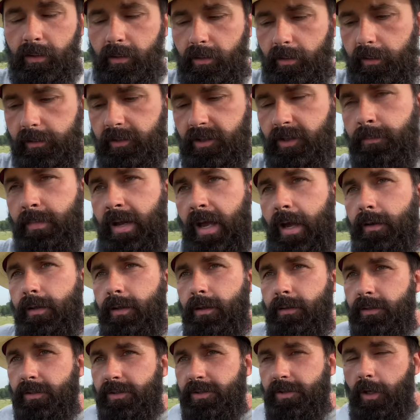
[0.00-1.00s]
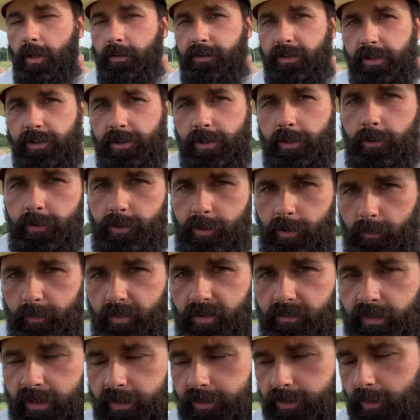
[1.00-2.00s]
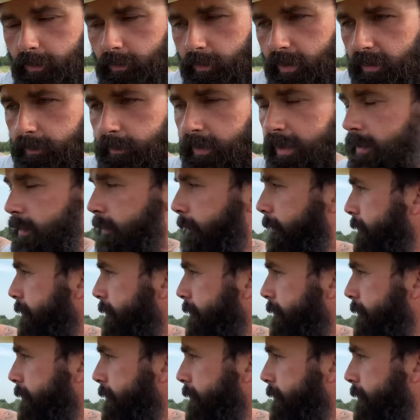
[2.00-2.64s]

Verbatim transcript: and come out here and start this YouTube adventure with me.